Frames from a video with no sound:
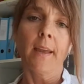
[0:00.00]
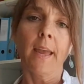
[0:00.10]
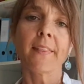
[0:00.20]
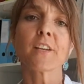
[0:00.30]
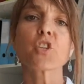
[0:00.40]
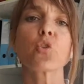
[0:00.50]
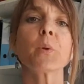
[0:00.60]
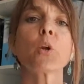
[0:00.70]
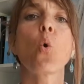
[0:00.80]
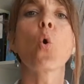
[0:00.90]
And there's
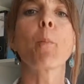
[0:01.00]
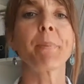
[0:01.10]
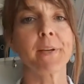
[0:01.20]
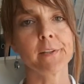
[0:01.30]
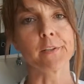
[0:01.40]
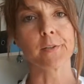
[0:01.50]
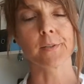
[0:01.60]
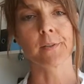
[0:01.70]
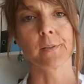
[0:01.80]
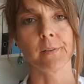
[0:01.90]
3 core
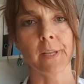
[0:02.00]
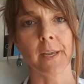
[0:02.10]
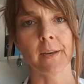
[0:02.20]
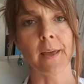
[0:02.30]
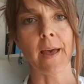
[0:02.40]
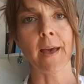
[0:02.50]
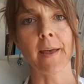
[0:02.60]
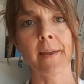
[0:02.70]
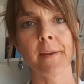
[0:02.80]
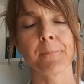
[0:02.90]
pillars that
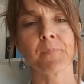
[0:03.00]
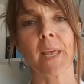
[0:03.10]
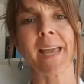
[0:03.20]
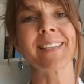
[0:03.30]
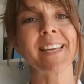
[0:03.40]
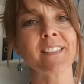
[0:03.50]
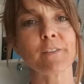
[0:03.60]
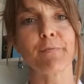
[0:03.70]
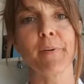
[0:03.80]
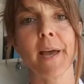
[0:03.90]
I
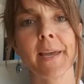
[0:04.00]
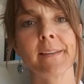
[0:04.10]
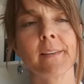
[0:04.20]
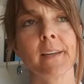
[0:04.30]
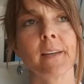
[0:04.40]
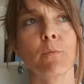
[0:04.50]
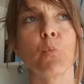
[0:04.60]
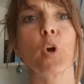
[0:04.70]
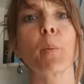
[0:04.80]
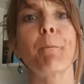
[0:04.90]
identified
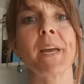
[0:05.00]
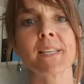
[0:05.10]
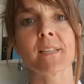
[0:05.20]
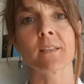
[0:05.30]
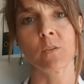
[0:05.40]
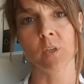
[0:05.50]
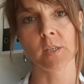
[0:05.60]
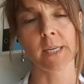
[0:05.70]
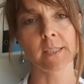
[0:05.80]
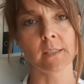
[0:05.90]
work best to
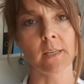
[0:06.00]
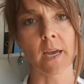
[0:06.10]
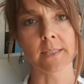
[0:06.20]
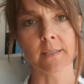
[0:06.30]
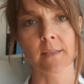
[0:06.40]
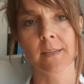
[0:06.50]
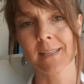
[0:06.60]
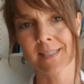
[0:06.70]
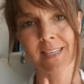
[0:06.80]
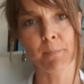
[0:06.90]
connect the dots,
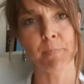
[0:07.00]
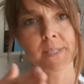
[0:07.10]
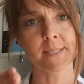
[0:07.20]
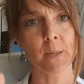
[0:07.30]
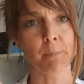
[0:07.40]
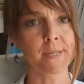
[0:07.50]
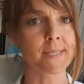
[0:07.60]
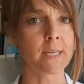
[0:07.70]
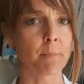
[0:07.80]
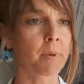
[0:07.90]
step by step by
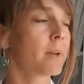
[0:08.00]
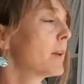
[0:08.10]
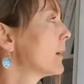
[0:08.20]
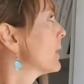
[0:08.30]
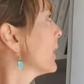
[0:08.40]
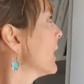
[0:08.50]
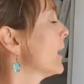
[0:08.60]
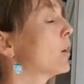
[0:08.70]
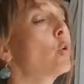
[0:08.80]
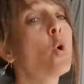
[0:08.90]
step.
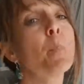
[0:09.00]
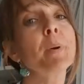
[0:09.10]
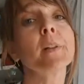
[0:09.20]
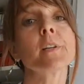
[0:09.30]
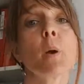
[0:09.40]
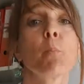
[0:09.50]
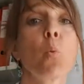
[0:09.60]
Core pillar number